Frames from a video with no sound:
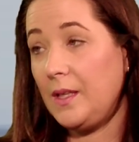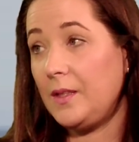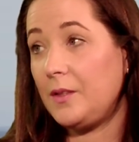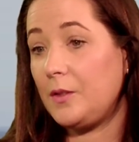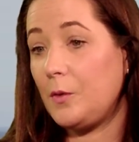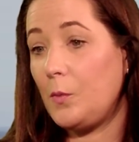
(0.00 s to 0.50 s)

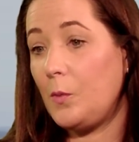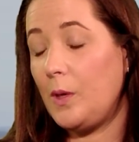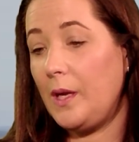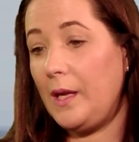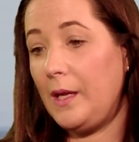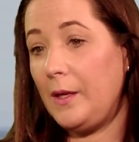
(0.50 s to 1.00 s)
So
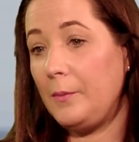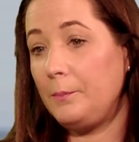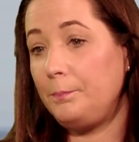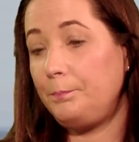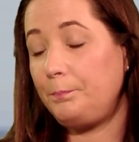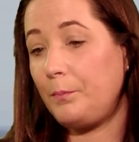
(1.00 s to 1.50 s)

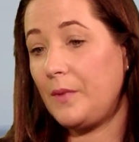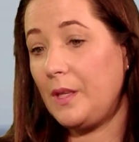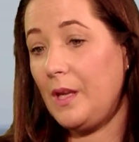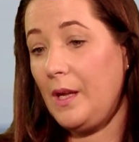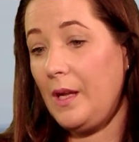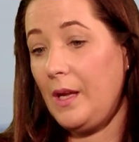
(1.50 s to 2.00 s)

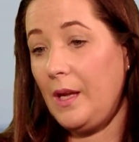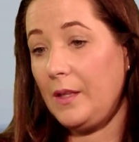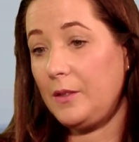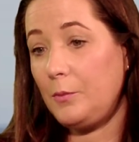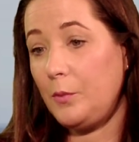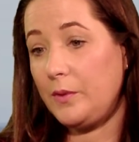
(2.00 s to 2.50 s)
I
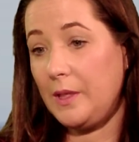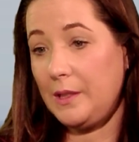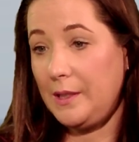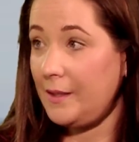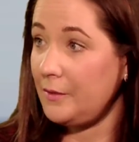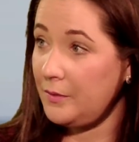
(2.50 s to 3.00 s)
suppose that
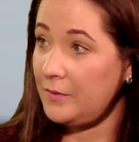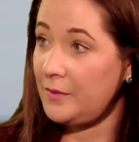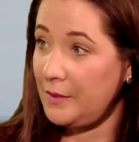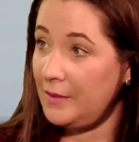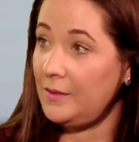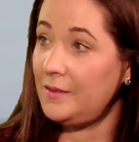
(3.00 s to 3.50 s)
led us
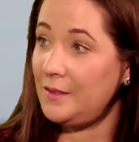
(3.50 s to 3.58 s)
to